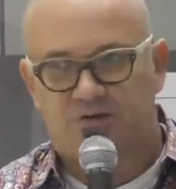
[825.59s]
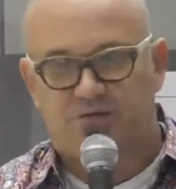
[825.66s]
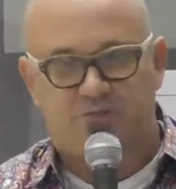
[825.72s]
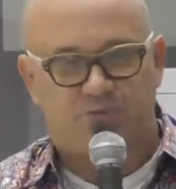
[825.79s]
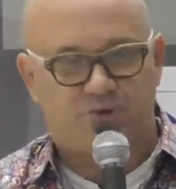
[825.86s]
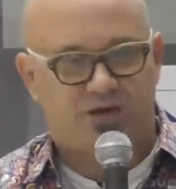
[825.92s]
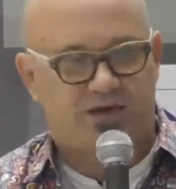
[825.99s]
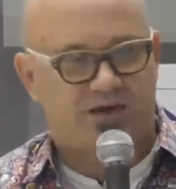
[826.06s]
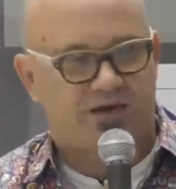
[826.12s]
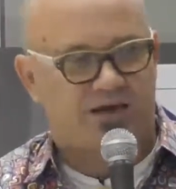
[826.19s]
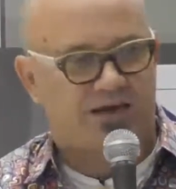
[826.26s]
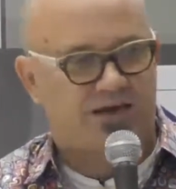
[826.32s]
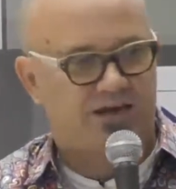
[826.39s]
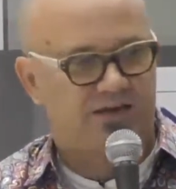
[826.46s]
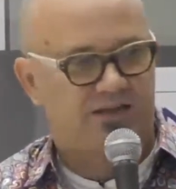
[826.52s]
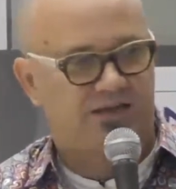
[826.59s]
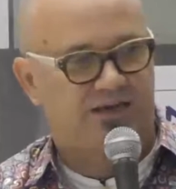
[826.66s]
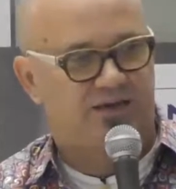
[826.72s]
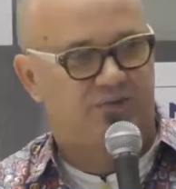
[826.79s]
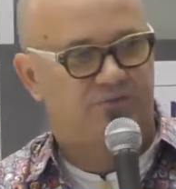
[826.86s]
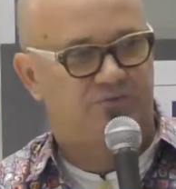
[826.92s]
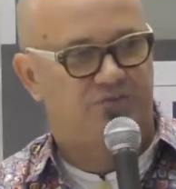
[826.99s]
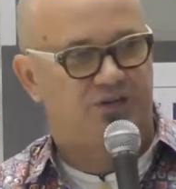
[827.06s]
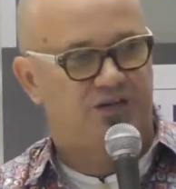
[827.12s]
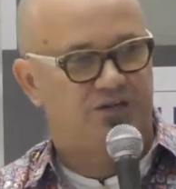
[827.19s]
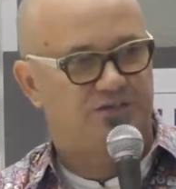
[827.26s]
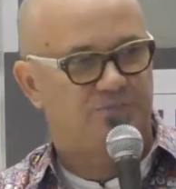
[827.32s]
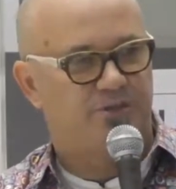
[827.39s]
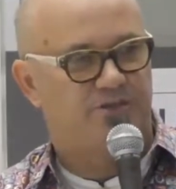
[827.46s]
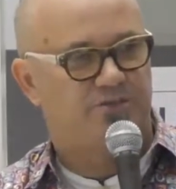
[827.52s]
We're kind of like we've done as
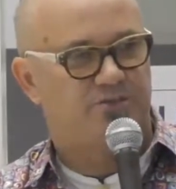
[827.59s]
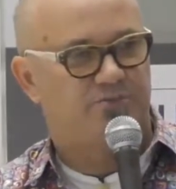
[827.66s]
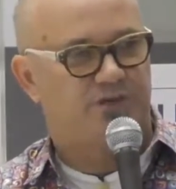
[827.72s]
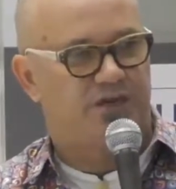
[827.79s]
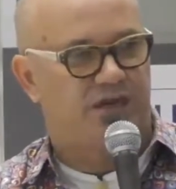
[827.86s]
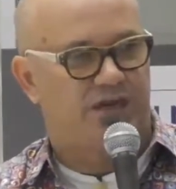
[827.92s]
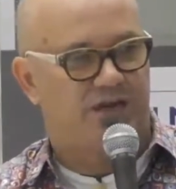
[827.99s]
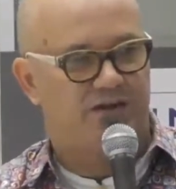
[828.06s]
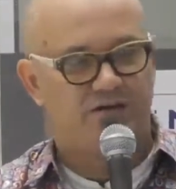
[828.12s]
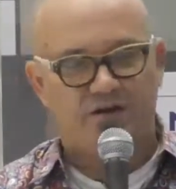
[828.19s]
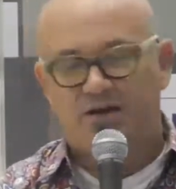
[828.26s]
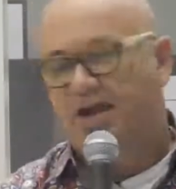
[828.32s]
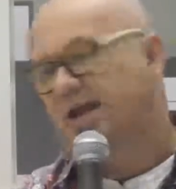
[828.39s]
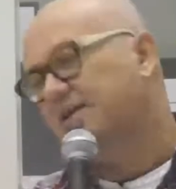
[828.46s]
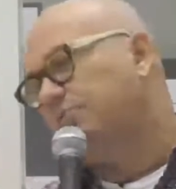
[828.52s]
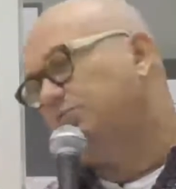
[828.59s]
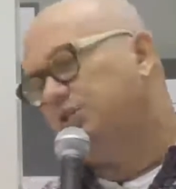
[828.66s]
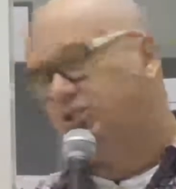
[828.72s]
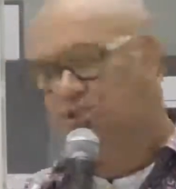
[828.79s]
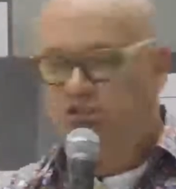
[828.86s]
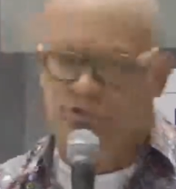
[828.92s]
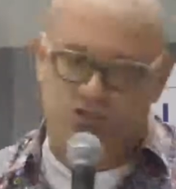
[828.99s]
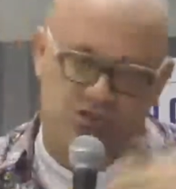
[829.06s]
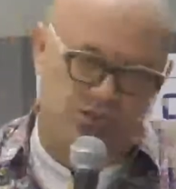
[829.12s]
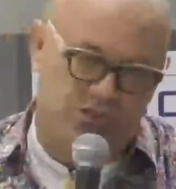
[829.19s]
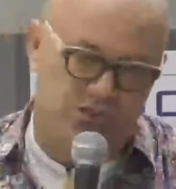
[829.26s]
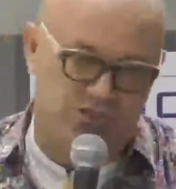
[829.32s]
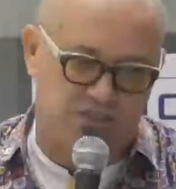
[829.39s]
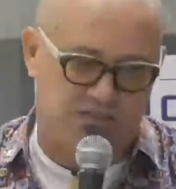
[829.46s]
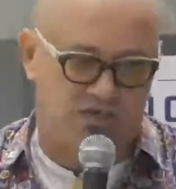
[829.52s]
much as we can, and we still
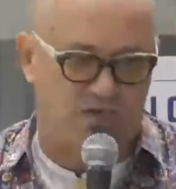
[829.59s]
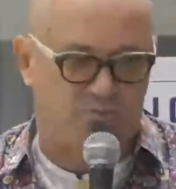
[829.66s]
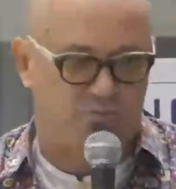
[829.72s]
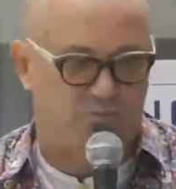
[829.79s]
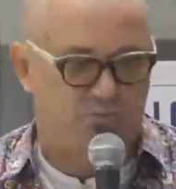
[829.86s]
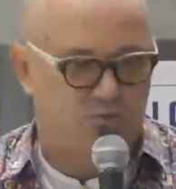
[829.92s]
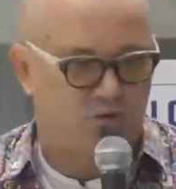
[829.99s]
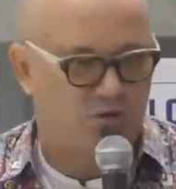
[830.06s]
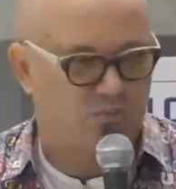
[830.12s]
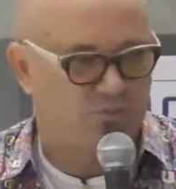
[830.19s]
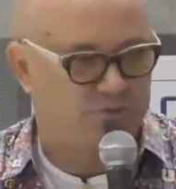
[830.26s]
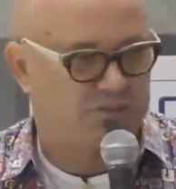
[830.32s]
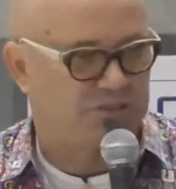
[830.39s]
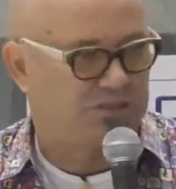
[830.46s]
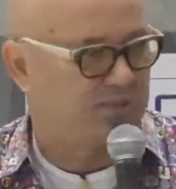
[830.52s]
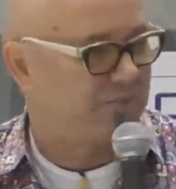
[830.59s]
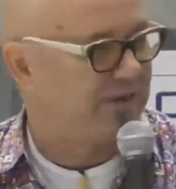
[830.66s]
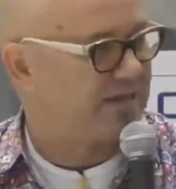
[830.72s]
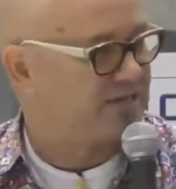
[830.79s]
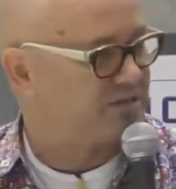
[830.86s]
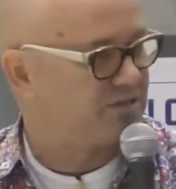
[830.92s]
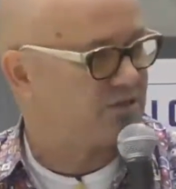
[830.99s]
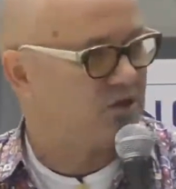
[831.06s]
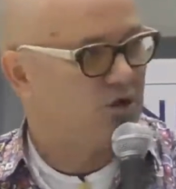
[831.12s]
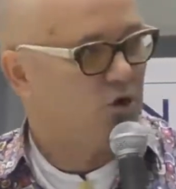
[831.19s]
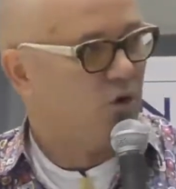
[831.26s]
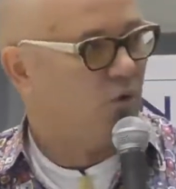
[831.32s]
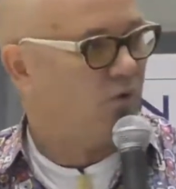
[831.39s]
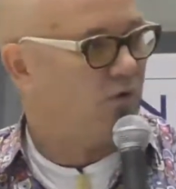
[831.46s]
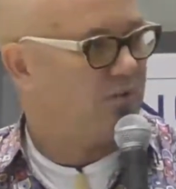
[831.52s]
need 10% more capacity,
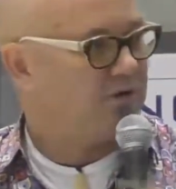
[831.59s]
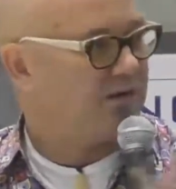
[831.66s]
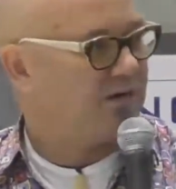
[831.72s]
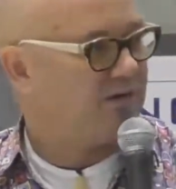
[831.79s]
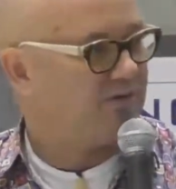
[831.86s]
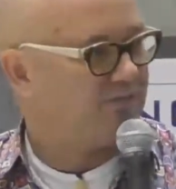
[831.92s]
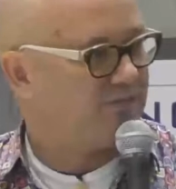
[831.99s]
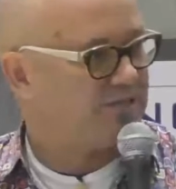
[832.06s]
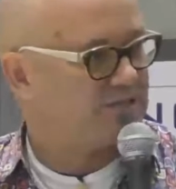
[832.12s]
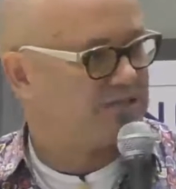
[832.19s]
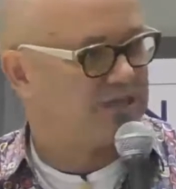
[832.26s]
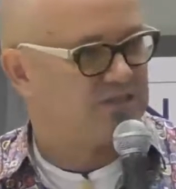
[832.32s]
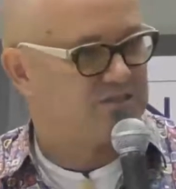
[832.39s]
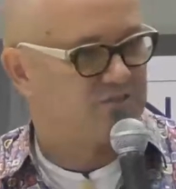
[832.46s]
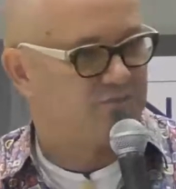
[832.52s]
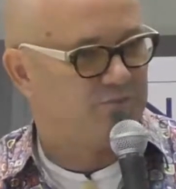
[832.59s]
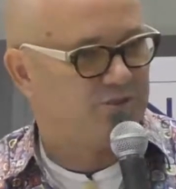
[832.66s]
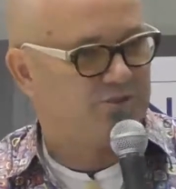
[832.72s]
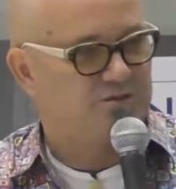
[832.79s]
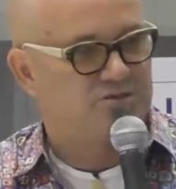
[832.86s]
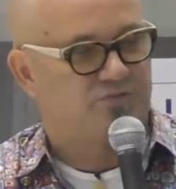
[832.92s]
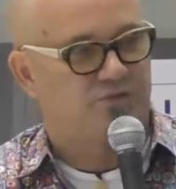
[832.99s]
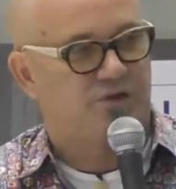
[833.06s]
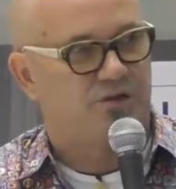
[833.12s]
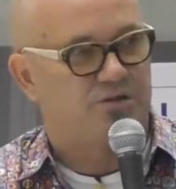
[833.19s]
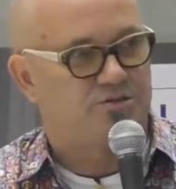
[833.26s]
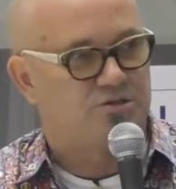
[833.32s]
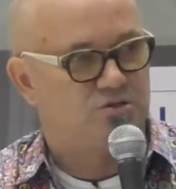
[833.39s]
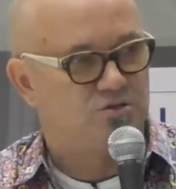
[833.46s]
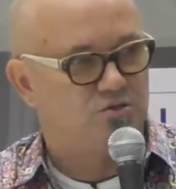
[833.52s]
or we got to invest tens of millions of dollars
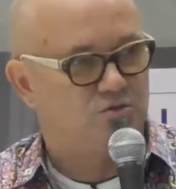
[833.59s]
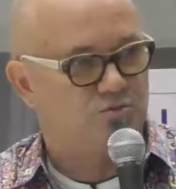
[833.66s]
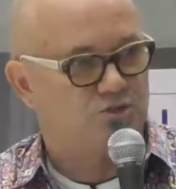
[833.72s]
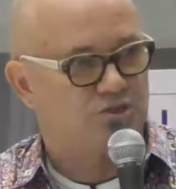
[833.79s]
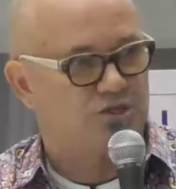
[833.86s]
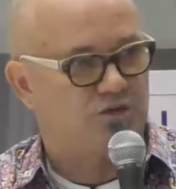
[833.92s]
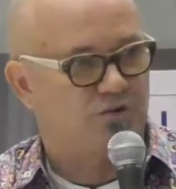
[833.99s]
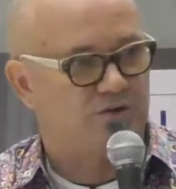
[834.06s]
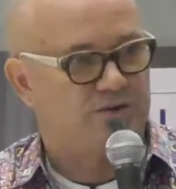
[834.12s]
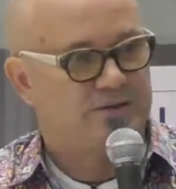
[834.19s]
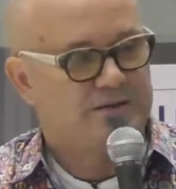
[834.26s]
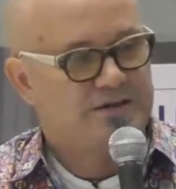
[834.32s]
into new machinery.